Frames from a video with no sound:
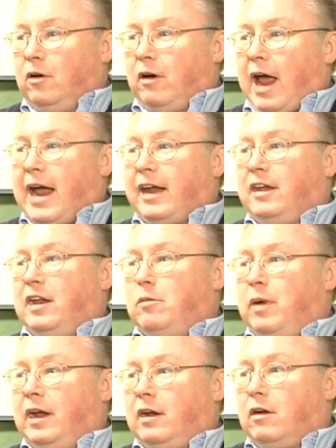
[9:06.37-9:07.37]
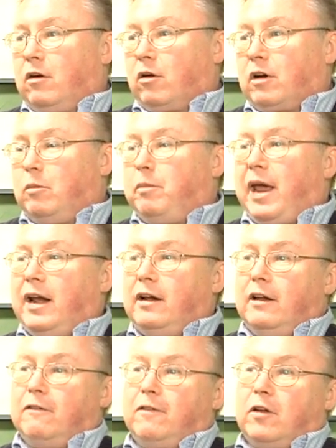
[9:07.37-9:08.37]
academic or
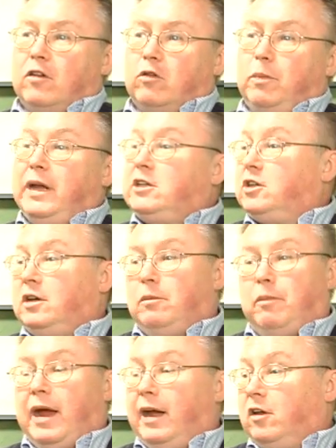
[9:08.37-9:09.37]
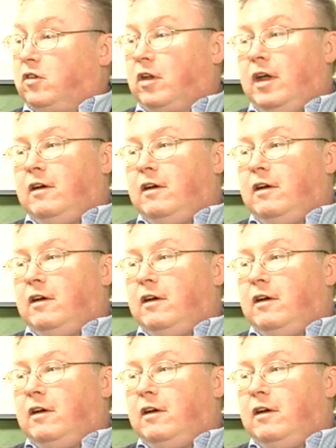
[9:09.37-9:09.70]
competitive speech and debate is